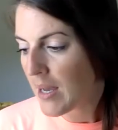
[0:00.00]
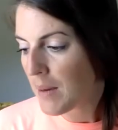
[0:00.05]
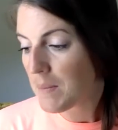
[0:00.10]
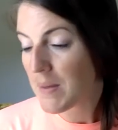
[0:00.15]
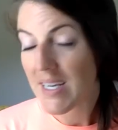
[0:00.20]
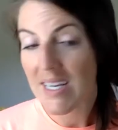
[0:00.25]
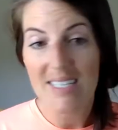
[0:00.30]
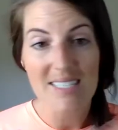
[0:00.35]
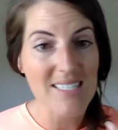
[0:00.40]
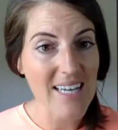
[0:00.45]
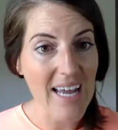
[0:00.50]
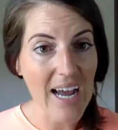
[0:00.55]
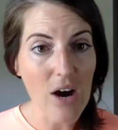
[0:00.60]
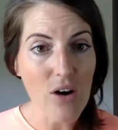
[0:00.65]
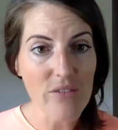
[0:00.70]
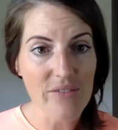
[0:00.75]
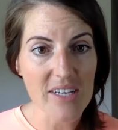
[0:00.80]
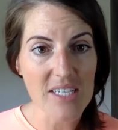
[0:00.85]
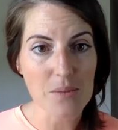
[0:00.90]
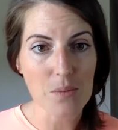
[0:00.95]
Because now
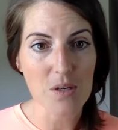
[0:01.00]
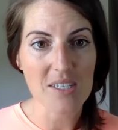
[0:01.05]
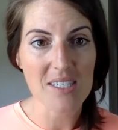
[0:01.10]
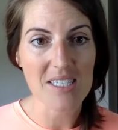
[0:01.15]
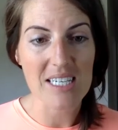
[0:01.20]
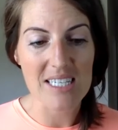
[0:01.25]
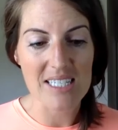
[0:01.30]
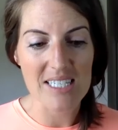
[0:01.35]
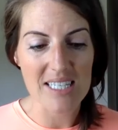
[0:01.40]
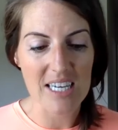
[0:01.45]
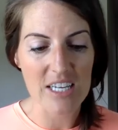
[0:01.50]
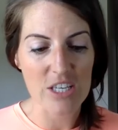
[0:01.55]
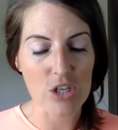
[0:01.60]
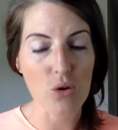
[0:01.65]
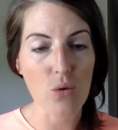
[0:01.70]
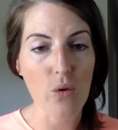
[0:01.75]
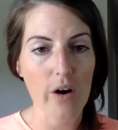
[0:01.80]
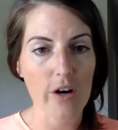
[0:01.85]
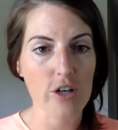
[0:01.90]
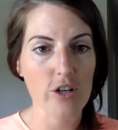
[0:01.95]
Facebook sees that
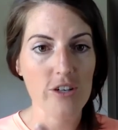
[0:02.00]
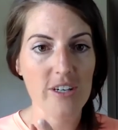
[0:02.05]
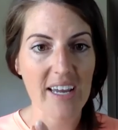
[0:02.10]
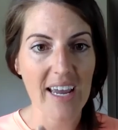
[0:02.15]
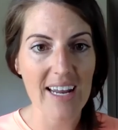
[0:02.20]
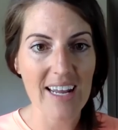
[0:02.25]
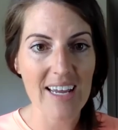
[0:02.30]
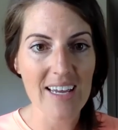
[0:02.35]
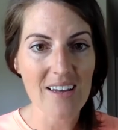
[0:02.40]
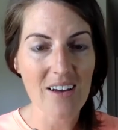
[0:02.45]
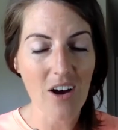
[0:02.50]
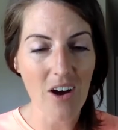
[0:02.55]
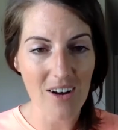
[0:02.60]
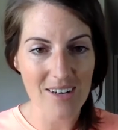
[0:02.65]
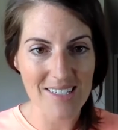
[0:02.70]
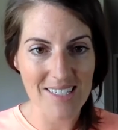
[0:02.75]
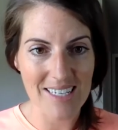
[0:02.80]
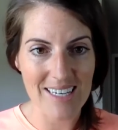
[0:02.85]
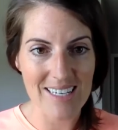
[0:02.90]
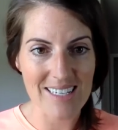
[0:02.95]
you are creating
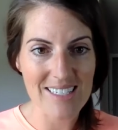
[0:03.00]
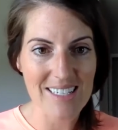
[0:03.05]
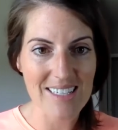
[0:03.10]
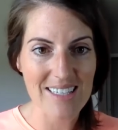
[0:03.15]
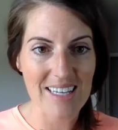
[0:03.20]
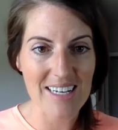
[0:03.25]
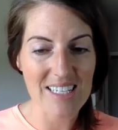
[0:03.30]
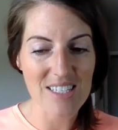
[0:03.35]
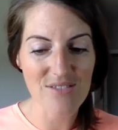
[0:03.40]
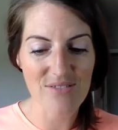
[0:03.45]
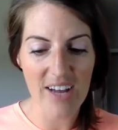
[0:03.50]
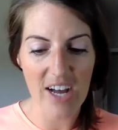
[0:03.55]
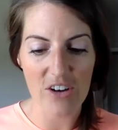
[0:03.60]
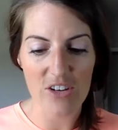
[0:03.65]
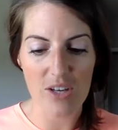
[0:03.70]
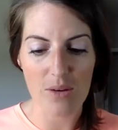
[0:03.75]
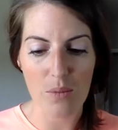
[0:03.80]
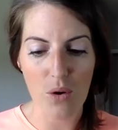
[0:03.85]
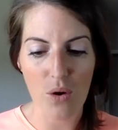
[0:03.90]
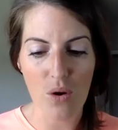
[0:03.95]
content that is
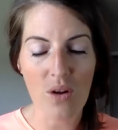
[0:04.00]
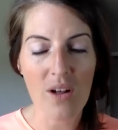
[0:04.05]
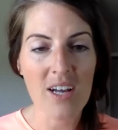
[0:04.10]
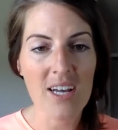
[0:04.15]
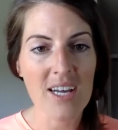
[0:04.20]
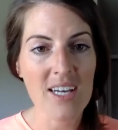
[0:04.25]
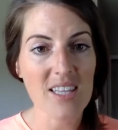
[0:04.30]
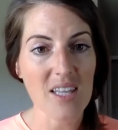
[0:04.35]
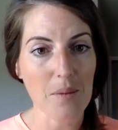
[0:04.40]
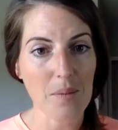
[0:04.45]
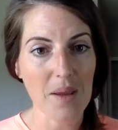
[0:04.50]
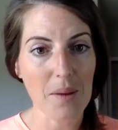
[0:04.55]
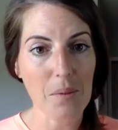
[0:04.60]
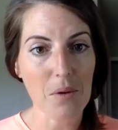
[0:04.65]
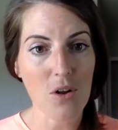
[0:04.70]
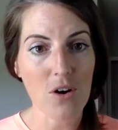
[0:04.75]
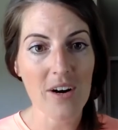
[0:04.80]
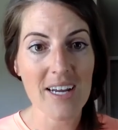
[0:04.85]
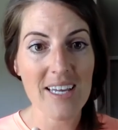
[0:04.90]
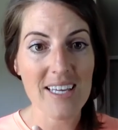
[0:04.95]
valuable, that people
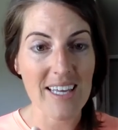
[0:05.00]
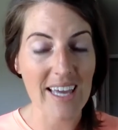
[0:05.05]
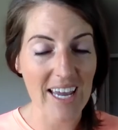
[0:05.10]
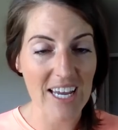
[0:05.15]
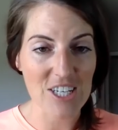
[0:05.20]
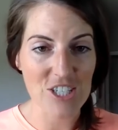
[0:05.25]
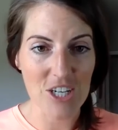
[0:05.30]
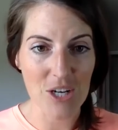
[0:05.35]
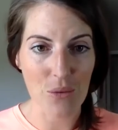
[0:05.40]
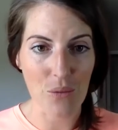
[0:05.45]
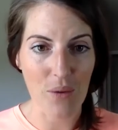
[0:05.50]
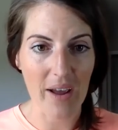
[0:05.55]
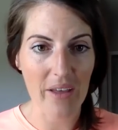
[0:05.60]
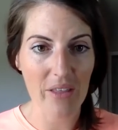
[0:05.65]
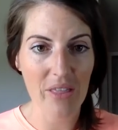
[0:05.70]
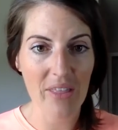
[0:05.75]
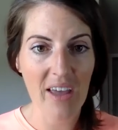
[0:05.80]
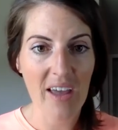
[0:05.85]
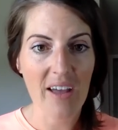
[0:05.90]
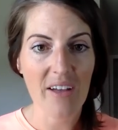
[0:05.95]
are engaging with,
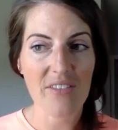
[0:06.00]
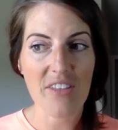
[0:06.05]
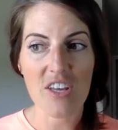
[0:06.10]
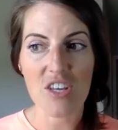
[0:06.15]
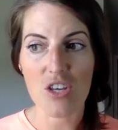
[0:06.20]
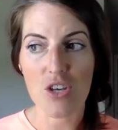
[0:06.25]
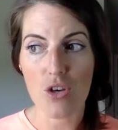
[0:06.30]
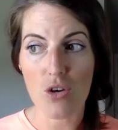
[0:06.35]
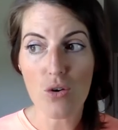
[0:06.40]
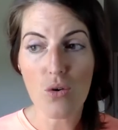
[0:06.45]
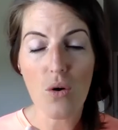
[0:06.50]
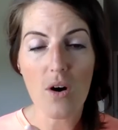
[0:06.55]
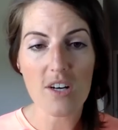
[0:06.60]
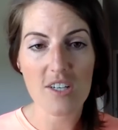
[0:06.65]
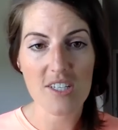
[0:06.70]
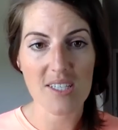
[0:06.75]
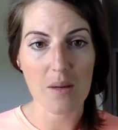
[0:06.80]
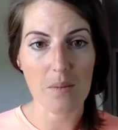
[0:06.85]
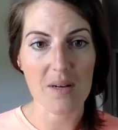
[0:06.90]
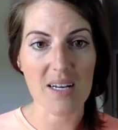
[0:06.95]
that you are
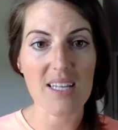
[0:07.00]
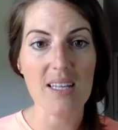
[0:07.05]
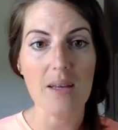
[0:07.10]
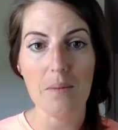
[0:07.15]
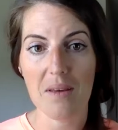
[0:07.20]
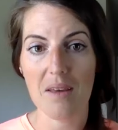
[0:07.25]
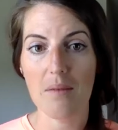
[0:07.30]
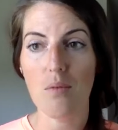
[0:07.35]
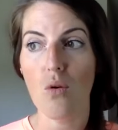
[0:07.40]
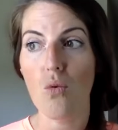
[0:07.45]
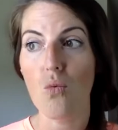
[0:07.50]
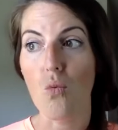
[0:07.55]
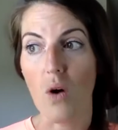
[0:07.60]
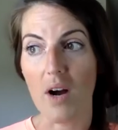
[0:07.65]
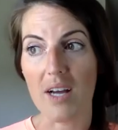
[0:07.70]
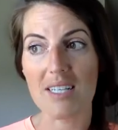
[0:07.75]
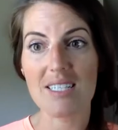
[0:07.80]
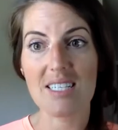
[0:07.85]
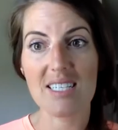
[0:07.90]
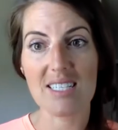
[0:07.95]
somebody that people
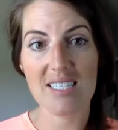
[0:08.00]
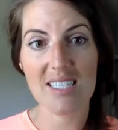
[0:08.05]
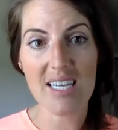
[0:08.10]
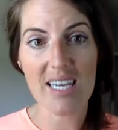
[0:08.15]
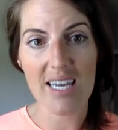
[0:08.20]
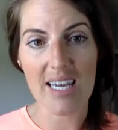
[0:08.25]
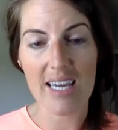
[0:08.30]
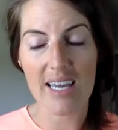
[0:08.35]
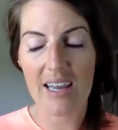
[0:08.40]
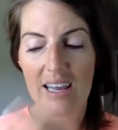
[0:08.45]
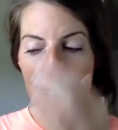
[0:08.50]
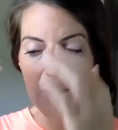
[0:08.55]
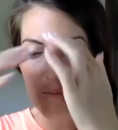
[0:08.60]
want to see.